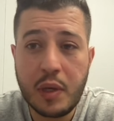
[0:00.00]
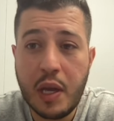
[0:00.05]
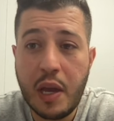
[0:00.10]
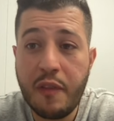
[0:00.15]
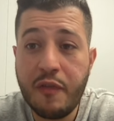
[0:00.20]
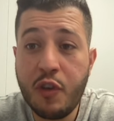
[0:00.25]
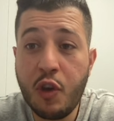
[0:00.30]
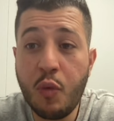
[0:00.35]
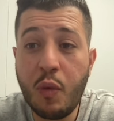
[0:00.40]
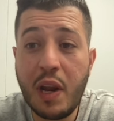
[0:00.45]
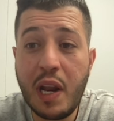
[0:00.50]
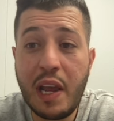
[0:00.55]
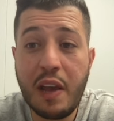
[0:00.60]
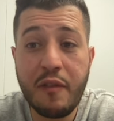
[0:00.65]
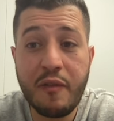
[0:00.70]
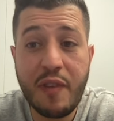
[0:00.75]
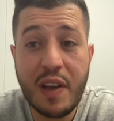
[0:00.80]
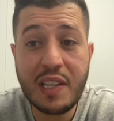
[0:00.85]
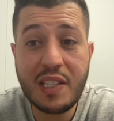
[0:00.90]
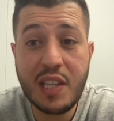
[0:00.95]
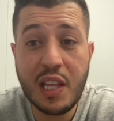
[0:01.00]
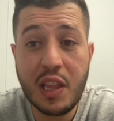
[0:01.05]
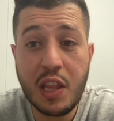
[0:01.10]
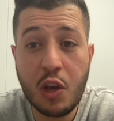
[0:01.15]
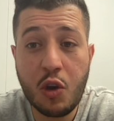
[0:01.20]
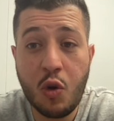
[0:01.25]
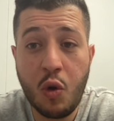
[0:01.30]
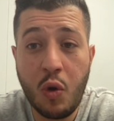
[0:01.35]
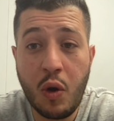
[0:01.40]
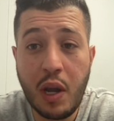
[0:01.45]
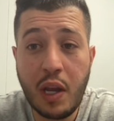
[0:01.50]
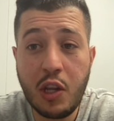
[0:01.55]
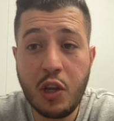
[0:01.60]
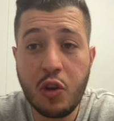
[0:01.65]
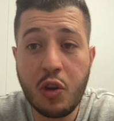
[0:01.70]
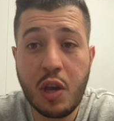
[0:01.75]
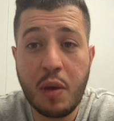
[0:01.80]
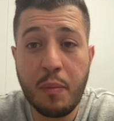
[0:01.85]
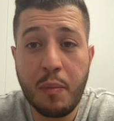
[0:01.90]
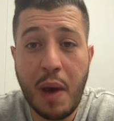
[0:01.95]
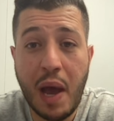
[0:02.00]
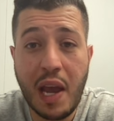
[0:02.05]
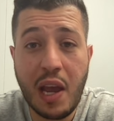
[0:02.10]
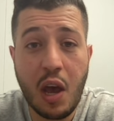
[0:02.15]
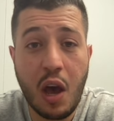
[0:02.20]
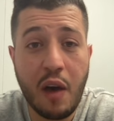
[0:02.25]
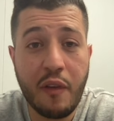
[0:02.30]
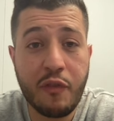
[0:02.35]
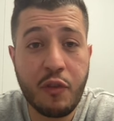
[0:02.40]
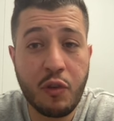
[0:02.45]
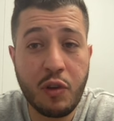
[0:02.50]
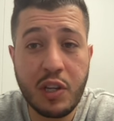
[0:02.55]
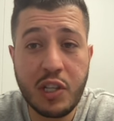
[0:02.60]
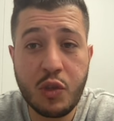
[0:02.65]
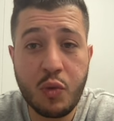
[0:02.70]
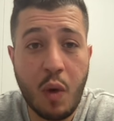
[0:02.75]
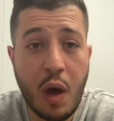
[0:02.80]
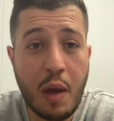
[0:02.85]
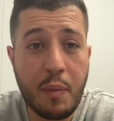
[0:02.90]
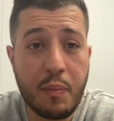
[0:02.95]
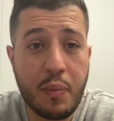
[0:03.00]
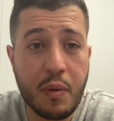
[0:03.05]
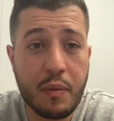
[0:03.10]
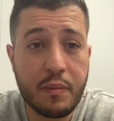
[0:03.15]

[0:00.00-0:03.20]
if you want to invest in the coin, you can buy it off Uniswap.